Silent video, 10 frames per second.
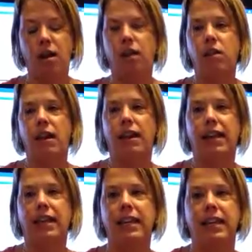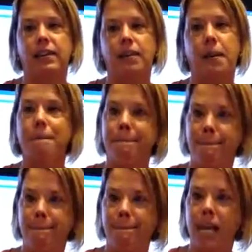a lot like this,
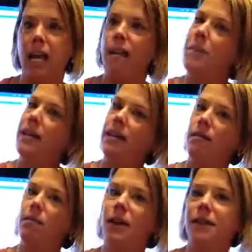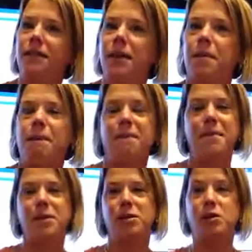but we've
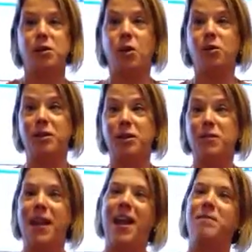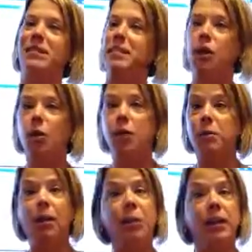turned it around. We did the hokey
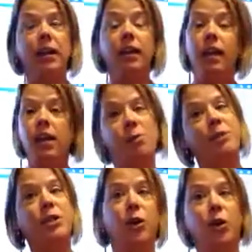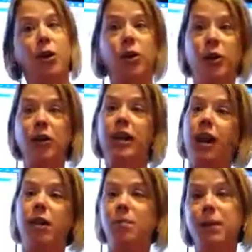pokey. We turned
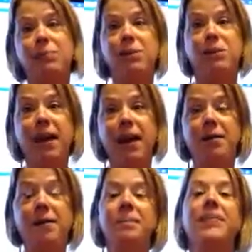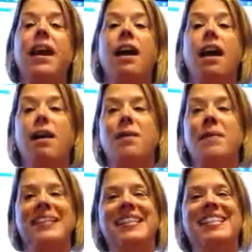the pips around.
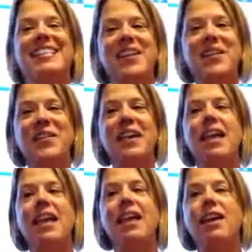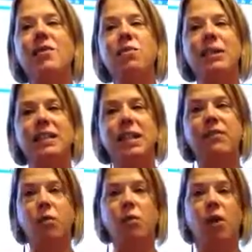So we see
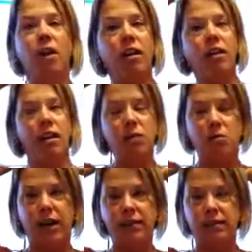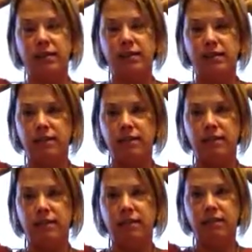4 and 1,
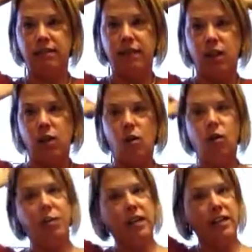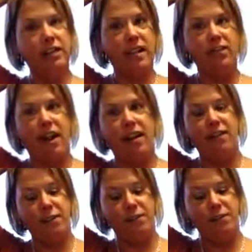or we could say 5.